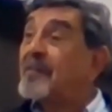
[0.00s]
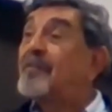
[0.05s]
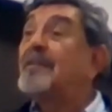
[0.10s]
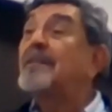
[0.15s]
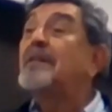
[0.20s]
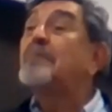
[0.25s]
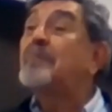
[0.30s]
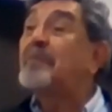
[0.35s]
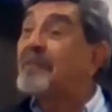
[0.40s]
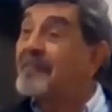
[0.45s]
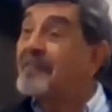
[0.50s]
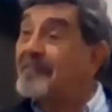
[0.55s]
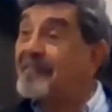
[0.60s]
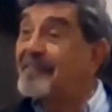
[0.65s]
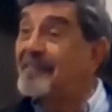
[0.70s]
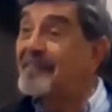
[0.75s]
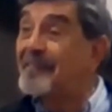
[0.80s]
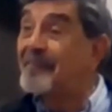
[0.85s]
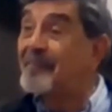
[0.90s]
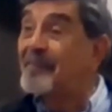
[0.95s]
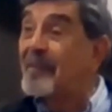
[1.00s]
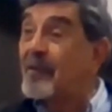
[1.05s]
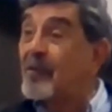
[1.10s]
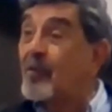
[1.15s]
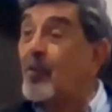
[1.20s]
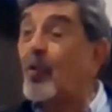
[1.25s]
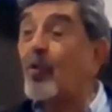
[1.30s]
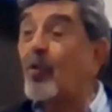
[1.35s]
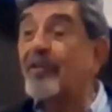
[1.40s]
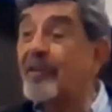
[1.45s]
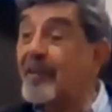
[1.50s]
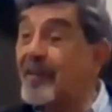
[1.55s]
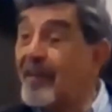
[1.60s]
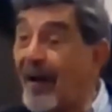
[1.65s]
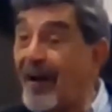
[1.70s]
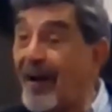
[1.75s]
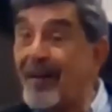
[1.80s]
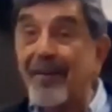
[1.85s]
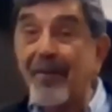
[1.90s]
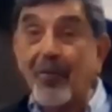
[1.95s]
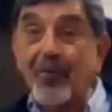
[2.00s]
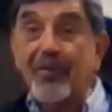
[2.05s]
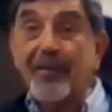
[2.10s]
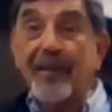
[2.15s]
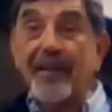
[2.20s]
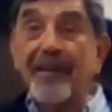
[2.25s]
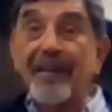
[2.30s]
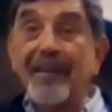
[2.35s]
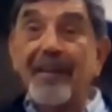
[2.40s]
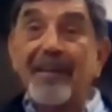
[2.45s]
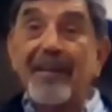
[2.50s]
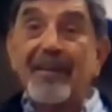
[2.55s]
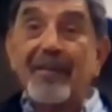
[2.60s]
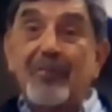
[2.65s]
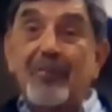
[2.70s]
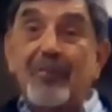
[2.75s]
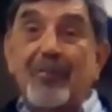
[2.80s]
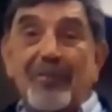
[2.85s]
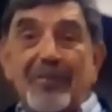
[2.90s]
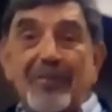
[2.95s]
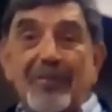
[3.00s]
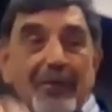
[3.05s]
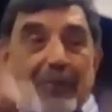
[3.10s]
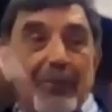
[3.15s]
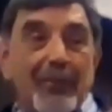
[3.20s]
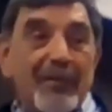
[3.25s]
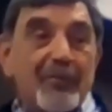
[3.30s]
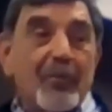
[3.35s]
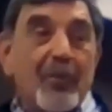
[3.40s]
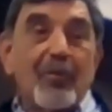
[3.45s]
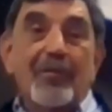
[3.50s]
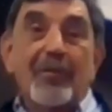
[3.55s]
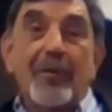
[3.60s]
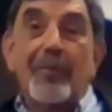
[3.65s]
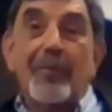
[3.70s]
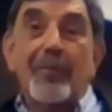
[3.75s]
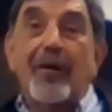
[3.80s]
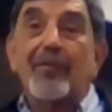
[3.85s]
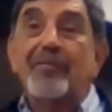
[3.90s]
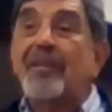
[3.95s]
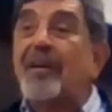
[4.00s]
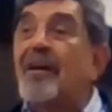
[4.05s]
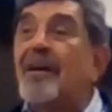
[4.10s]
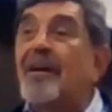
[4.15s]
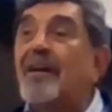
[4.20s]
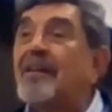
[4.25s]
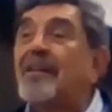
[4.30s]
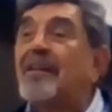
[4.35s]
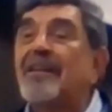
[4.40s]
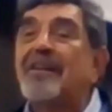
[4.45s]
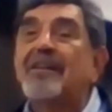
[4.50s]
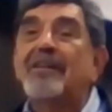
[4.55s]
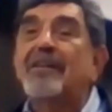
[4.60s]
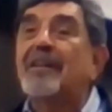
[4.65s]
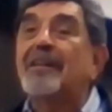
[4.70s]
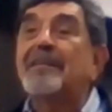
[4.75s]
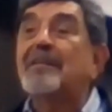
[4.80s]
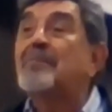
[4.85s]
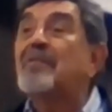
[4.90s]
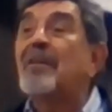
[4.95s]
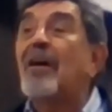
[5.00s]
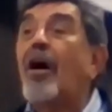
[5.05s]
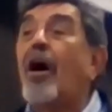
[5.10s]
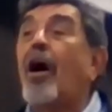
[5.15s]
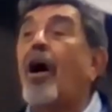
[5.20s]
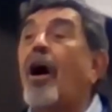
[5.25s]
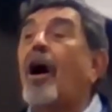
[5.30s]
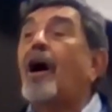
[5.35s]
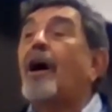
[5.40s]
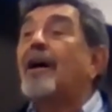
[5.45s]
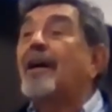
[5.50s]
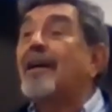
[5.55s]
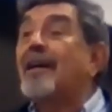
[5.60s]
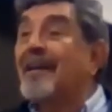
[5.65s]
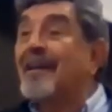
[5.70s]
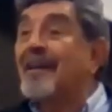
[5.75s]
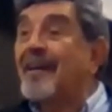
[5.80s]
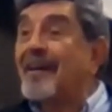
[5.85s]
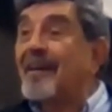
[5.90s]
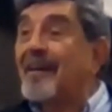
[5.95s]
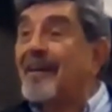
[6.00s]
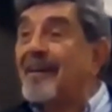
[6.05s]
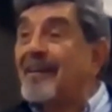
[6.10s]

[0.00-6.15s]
Philippines, Korea. Okay, so we talk about incredibly high